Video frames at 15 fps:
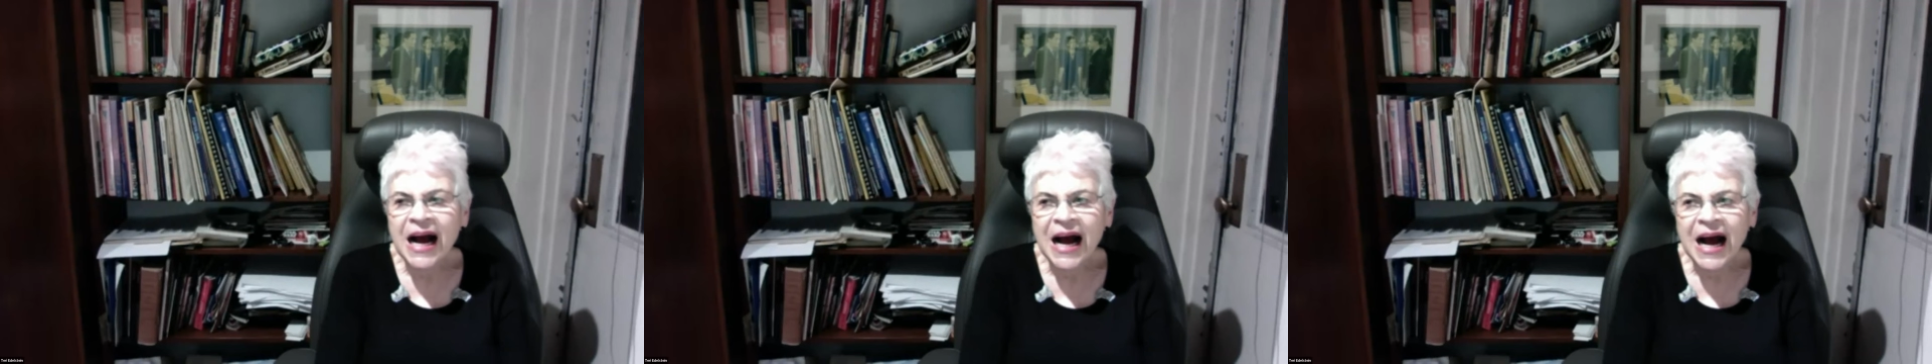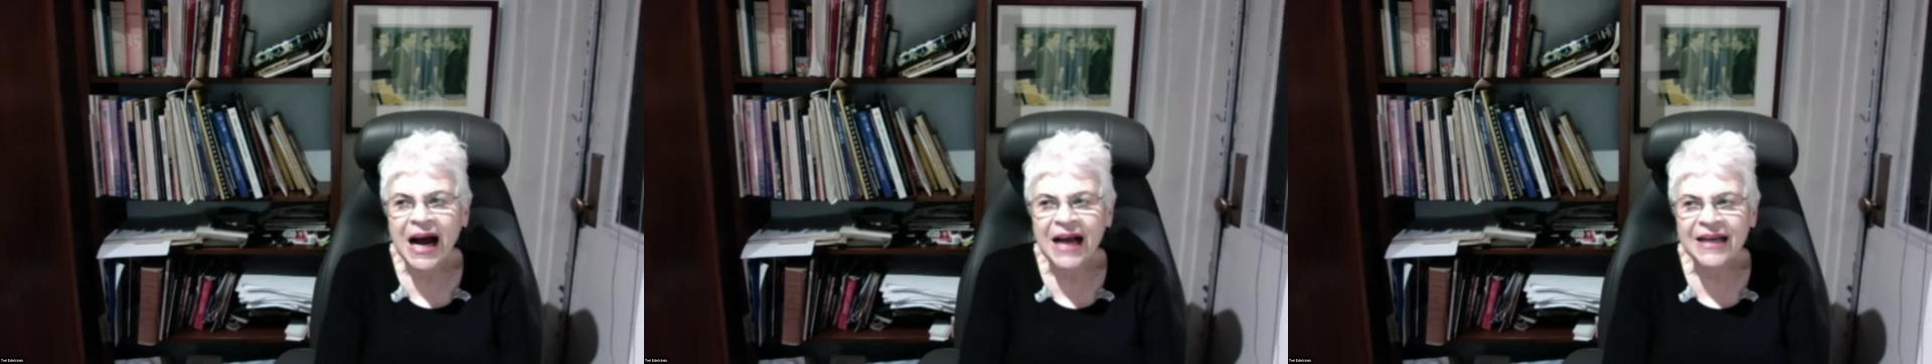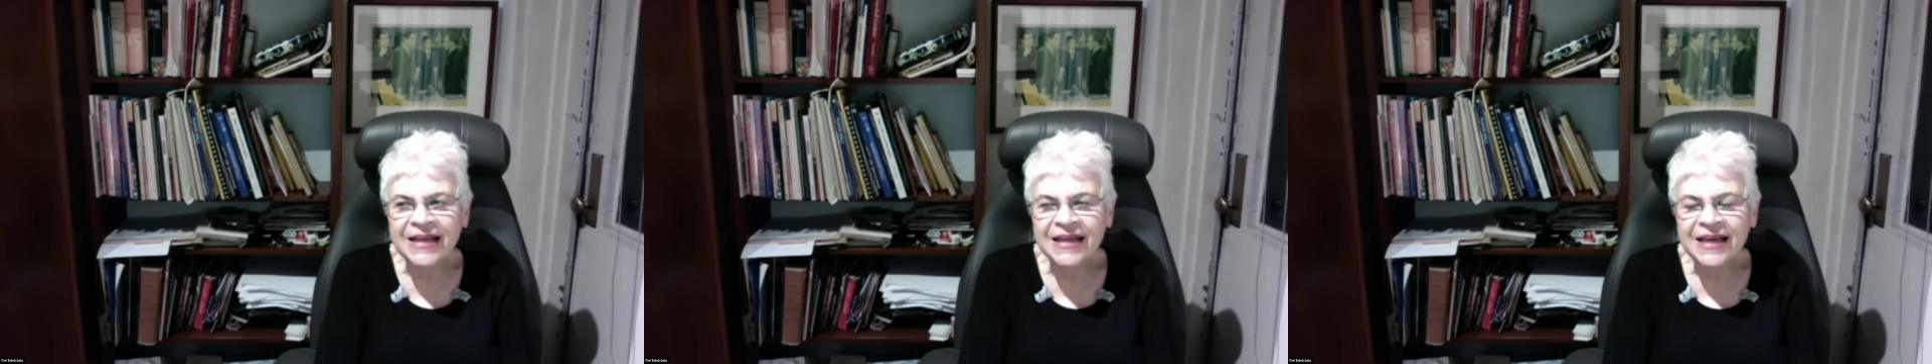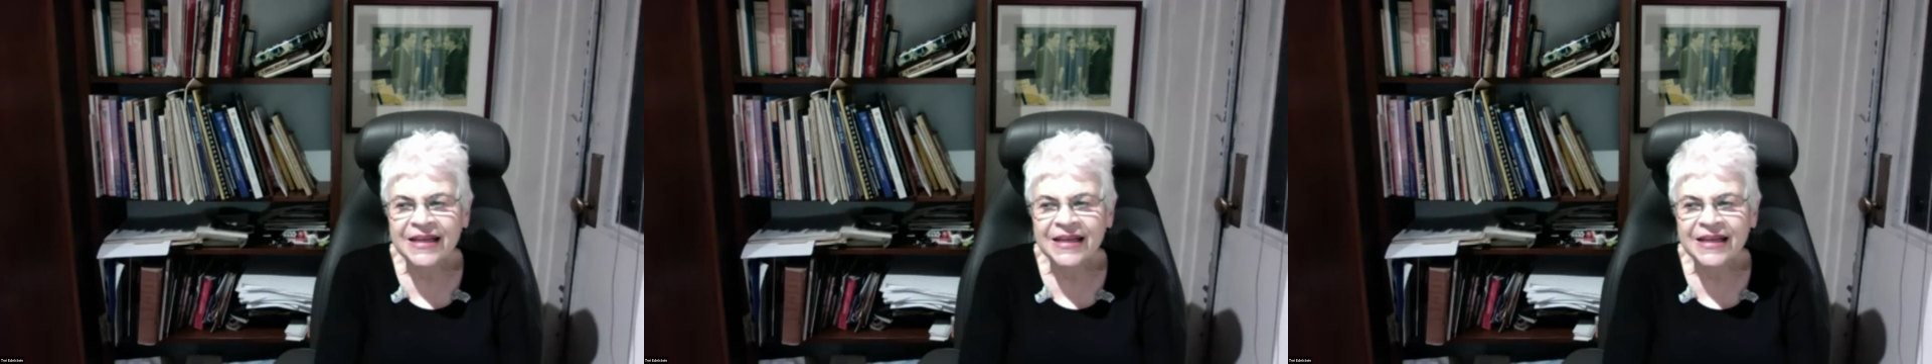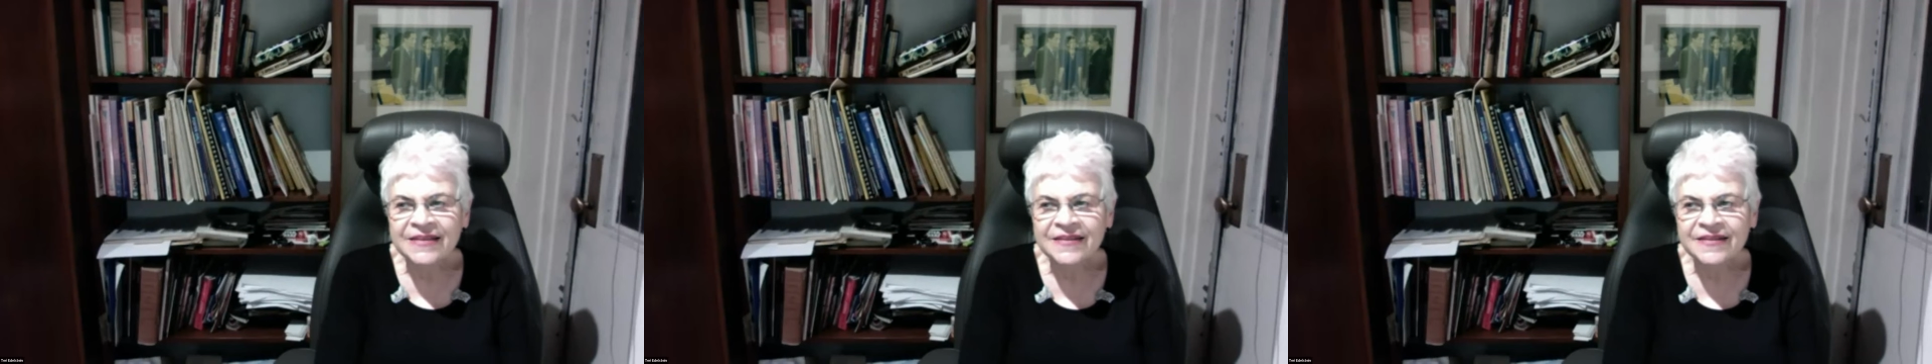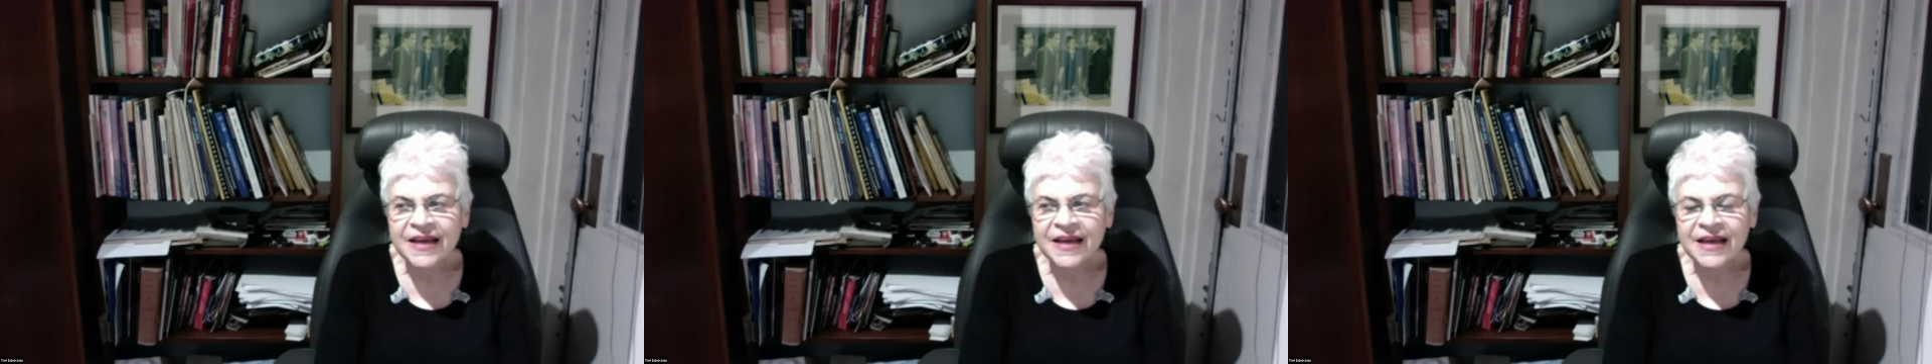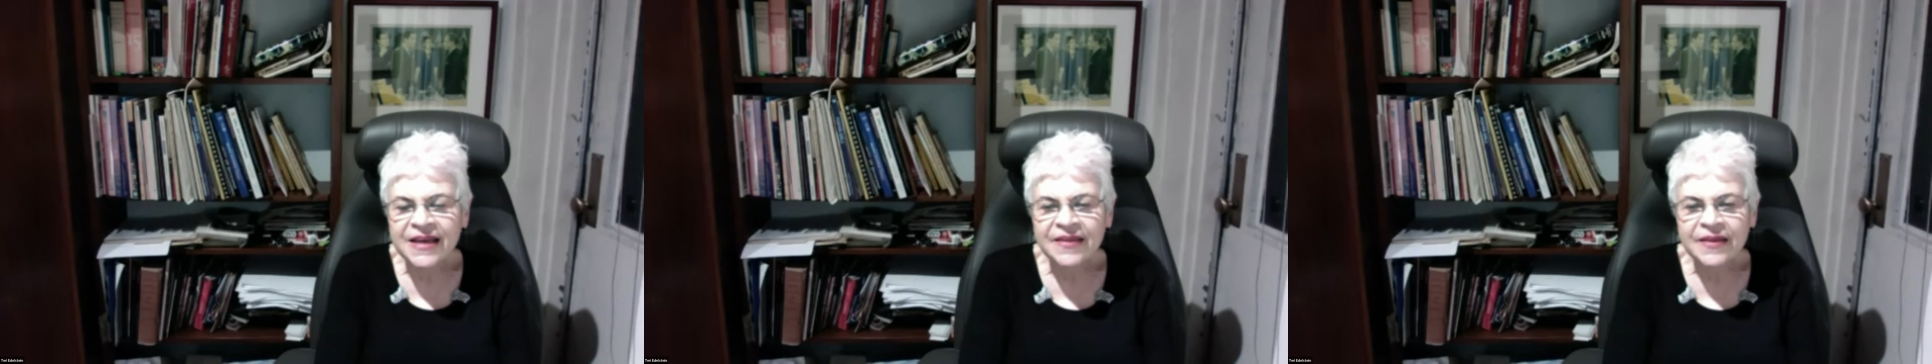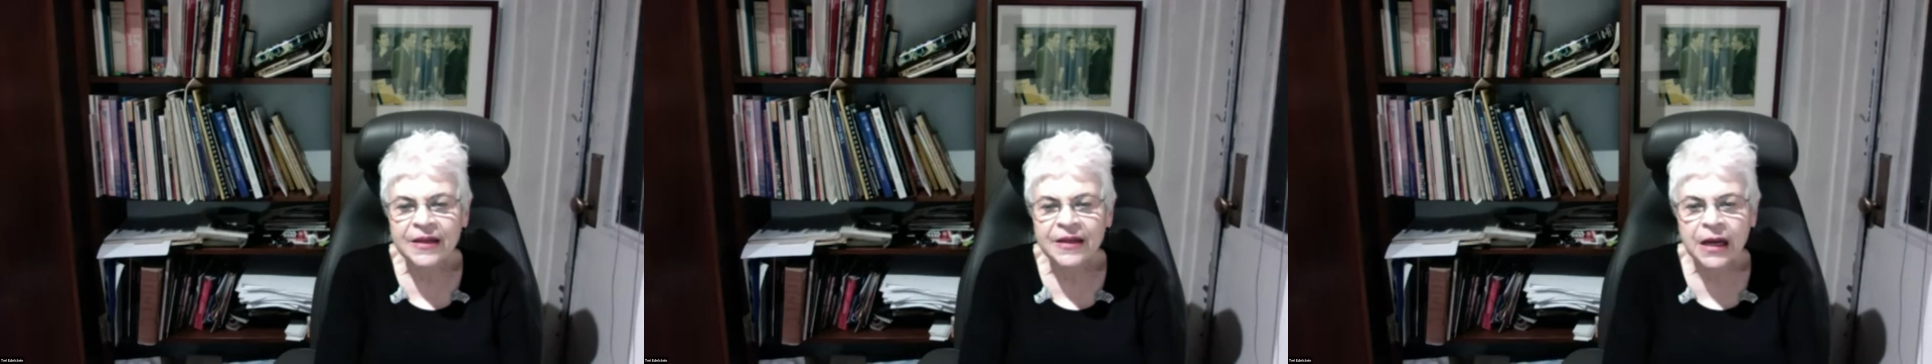I can't say
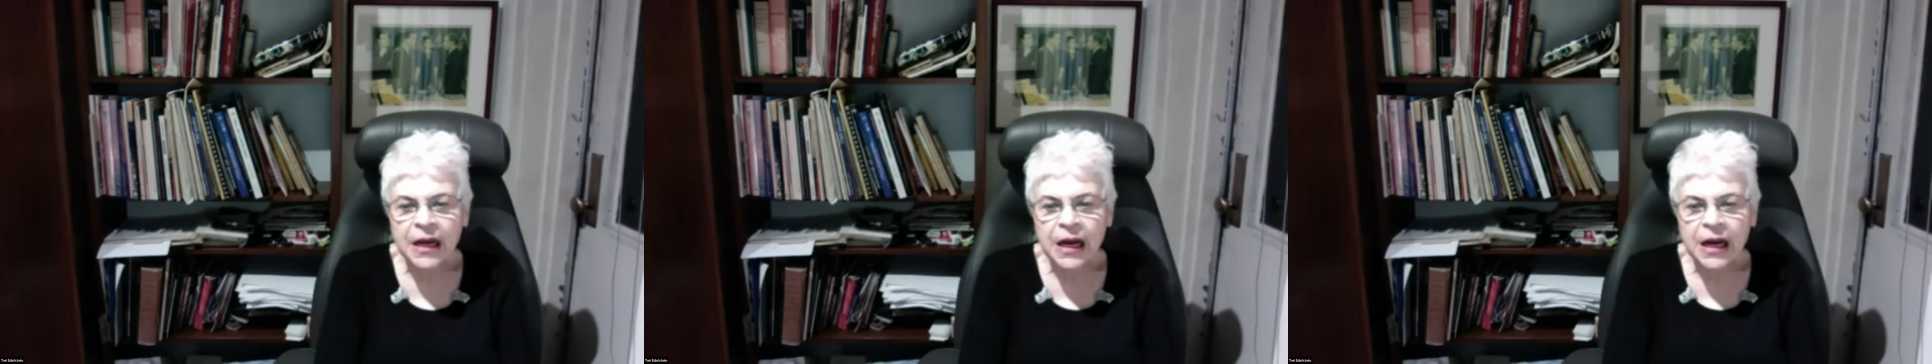that